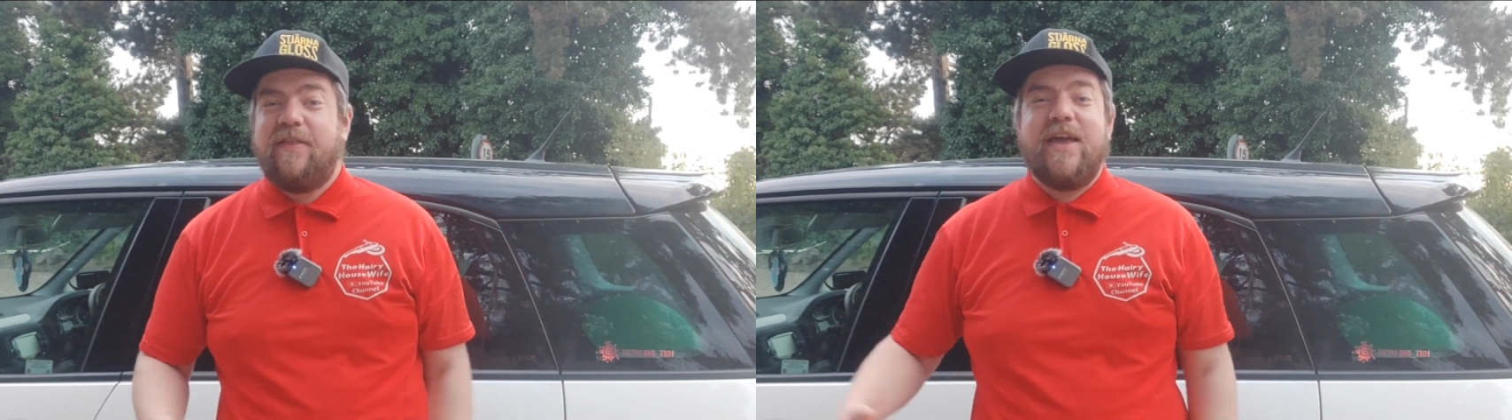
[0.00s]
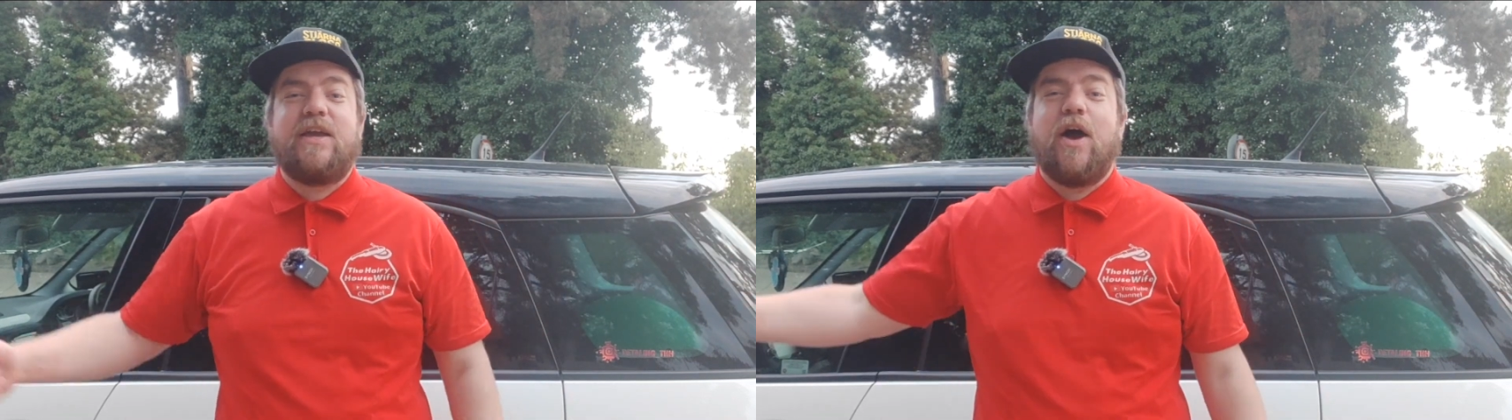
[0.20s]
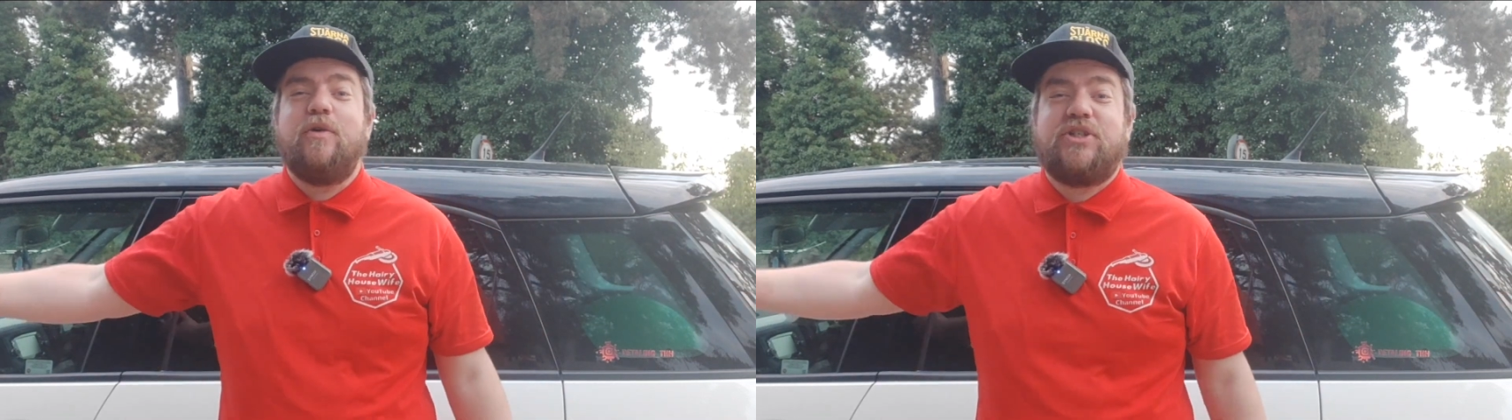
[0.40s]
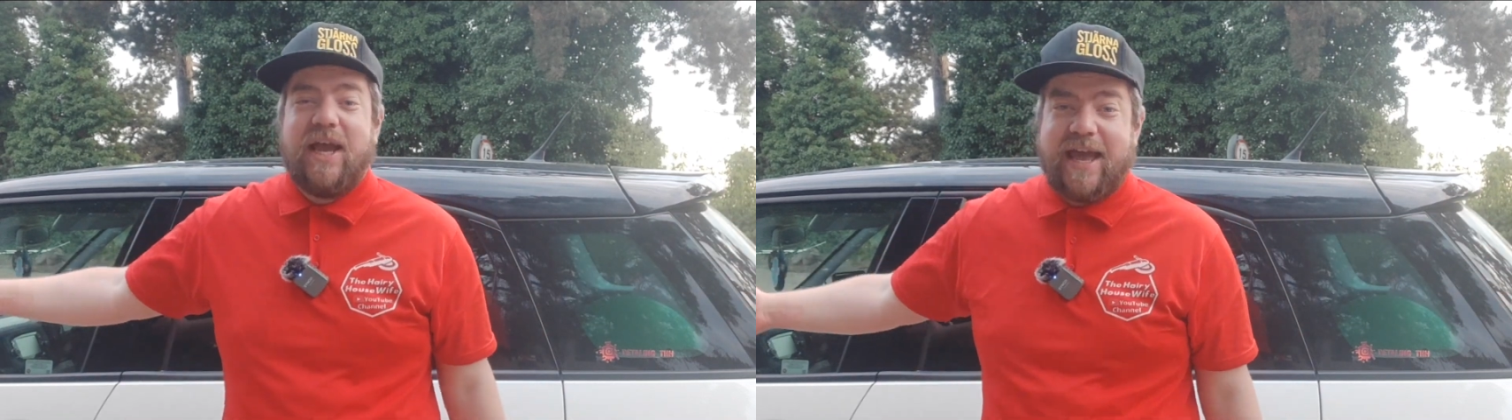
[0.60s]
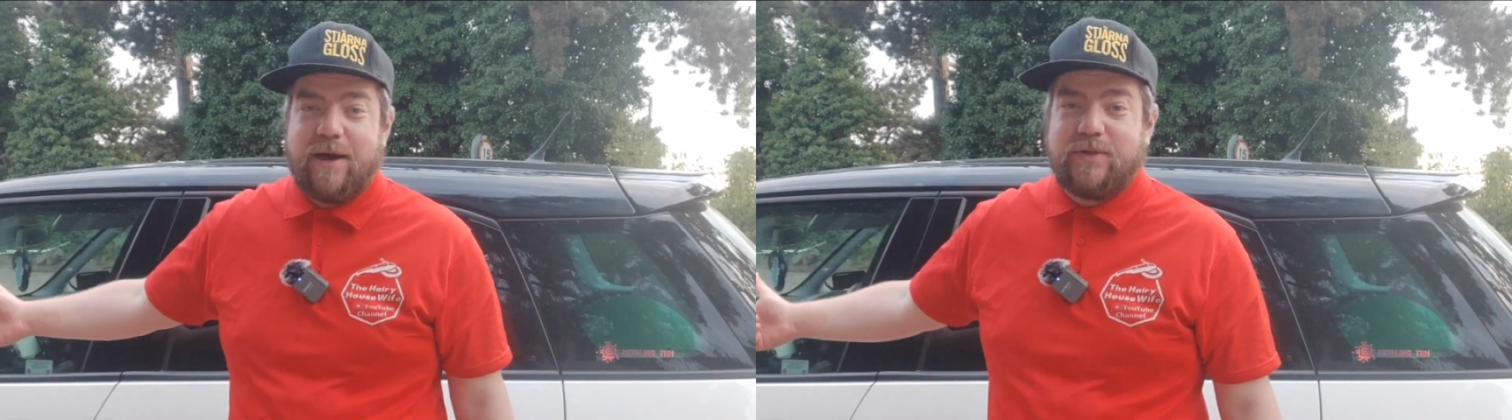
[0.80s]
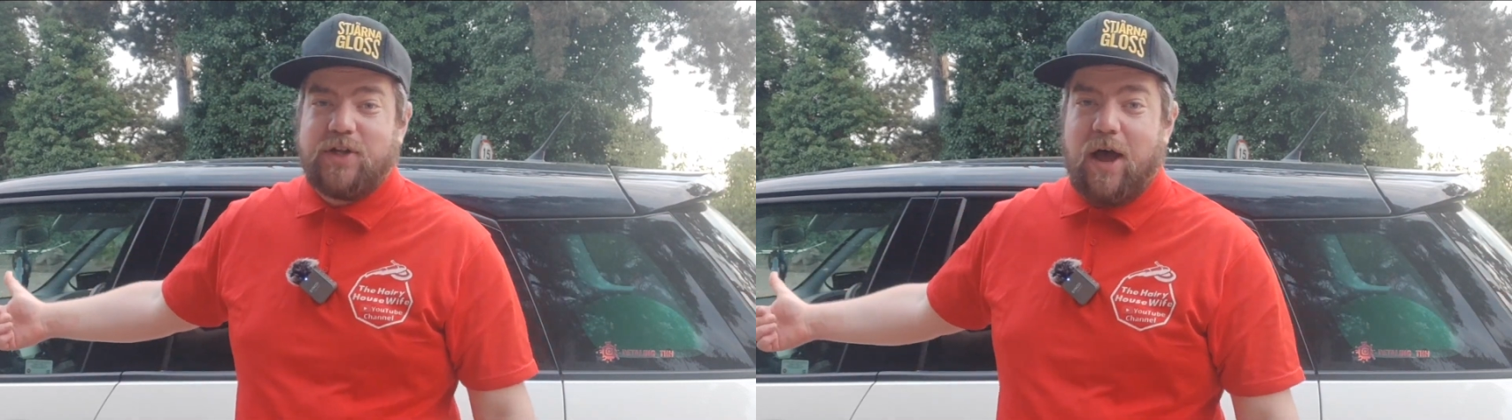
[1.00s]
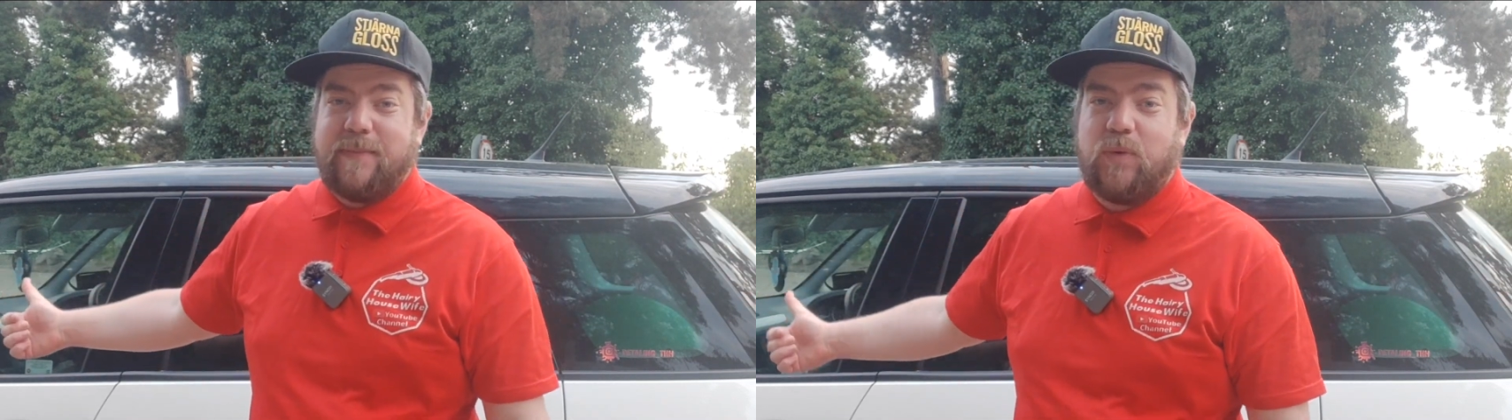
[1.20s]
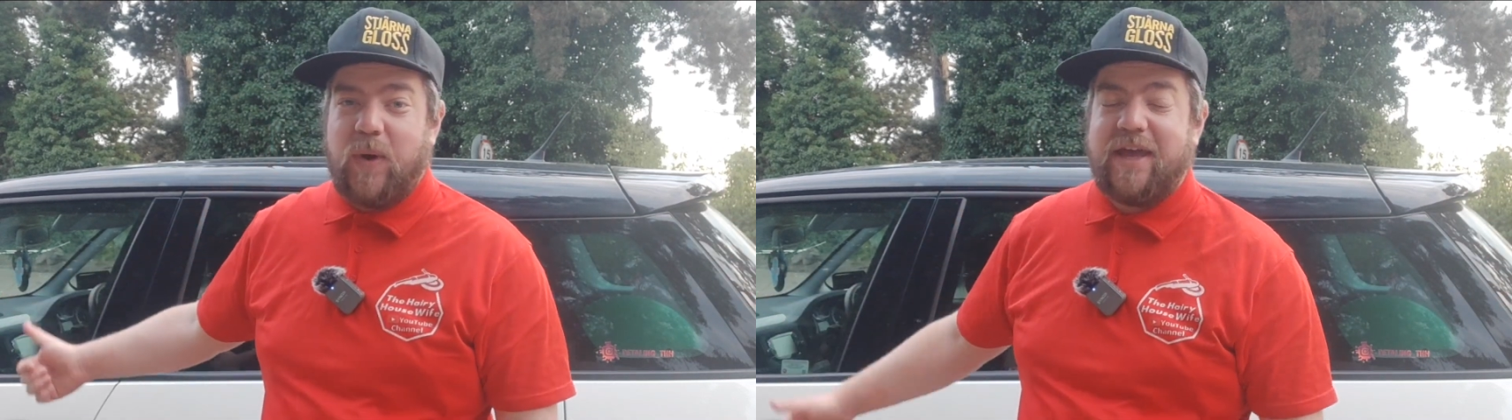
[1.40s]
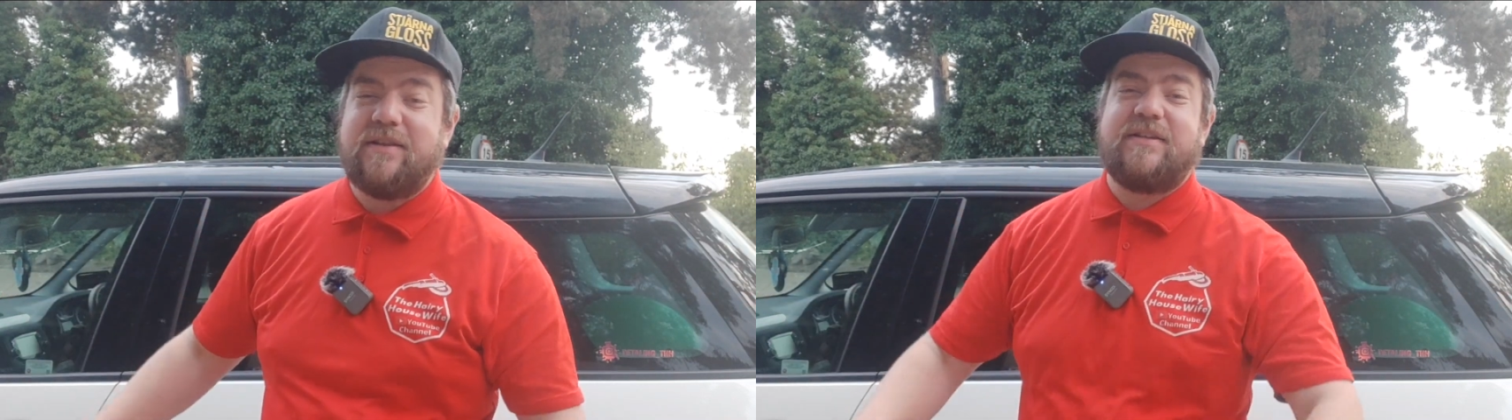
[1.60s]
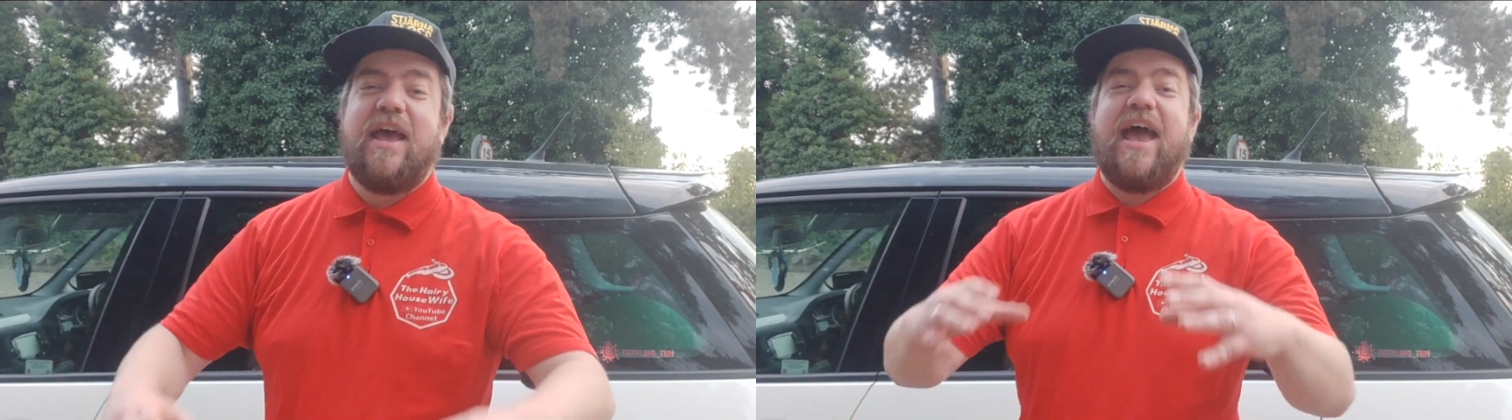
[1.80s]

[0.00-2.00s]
then go check out Diamond Wings.